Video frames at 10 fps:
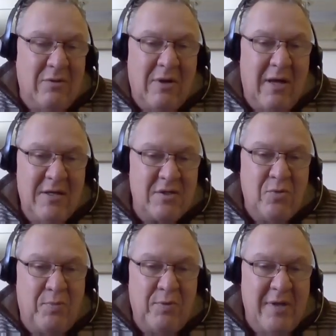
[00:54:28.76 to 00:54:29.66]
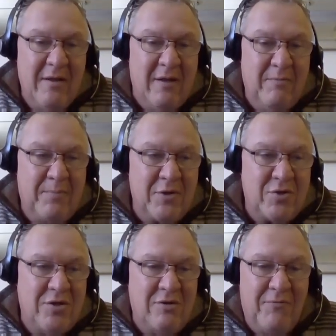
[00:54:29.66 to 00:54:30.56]
was okay, it's a superintendent, but
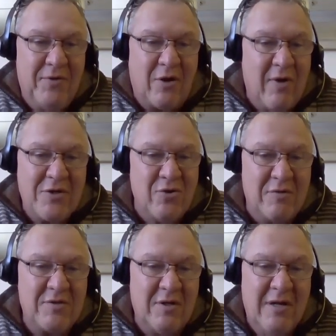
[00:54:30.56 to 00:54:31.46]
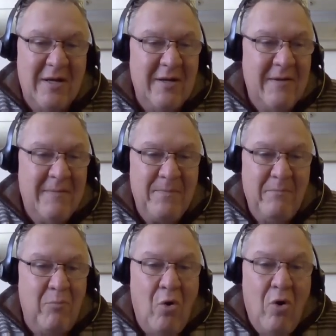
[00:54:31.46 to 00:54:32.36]
she loved the correction officer
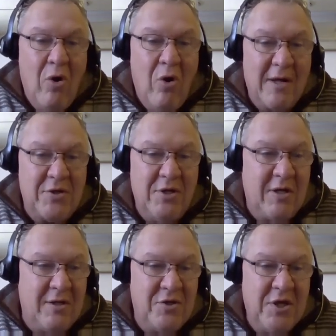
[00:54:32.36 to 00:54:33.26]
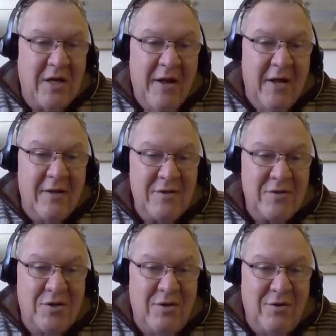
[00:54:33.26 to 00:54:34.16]
more. Like she got it.
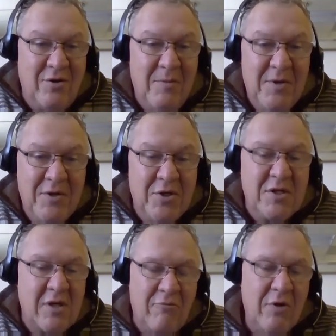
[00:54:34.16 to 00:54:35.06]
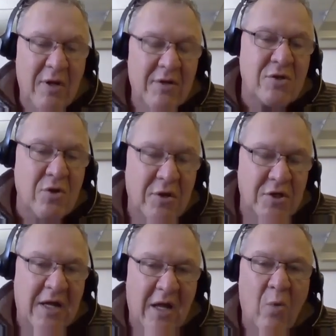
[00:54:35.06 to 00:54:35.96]
You know what I mean? She just really understood it.
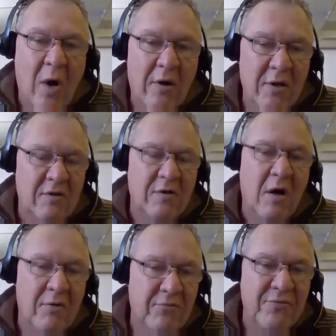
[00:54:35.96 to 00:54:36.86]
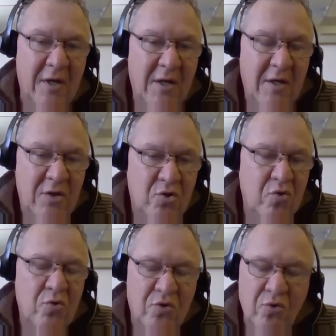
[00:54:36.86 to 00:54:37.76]
She had that quality of love,
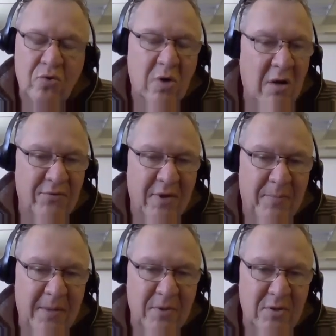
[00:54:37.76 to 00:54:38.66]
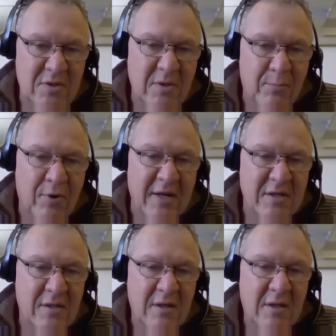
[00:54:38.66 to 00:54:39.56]
true love that people just
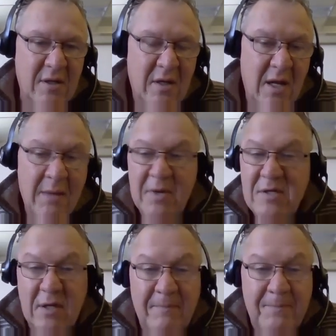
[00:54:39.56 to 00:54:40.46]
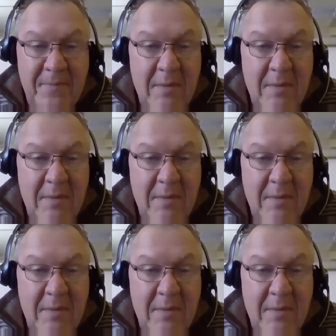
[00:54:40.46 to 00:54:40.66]
embraced. And they miss it.